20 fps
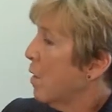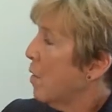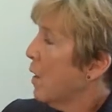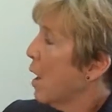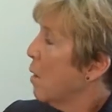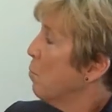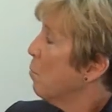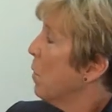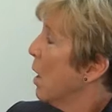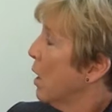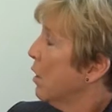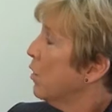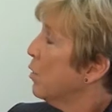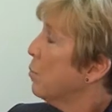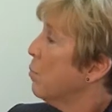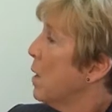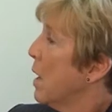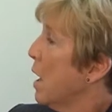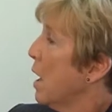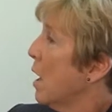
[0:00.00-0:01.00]
They
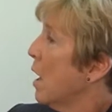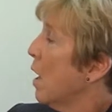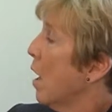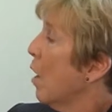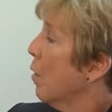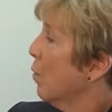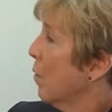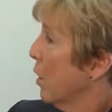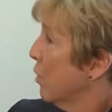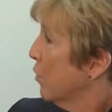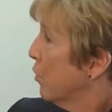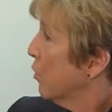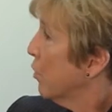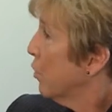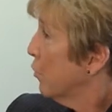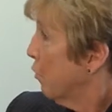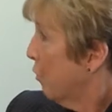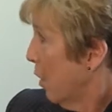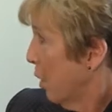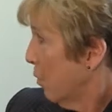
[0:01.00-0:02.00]
must be a
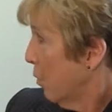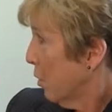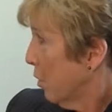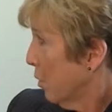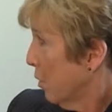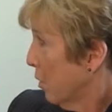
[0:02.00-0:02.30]
registered voter.